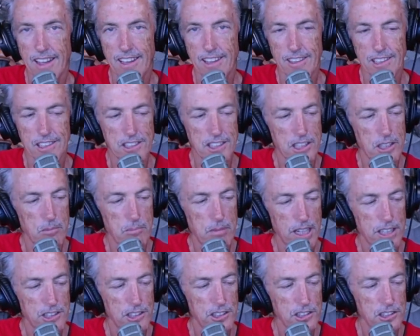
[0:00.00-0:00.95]
you'll see the
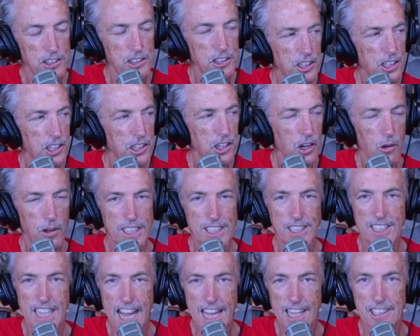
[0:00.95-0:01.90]
pictures can know
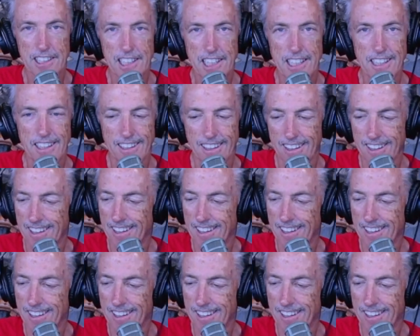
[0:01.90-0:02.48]
exactly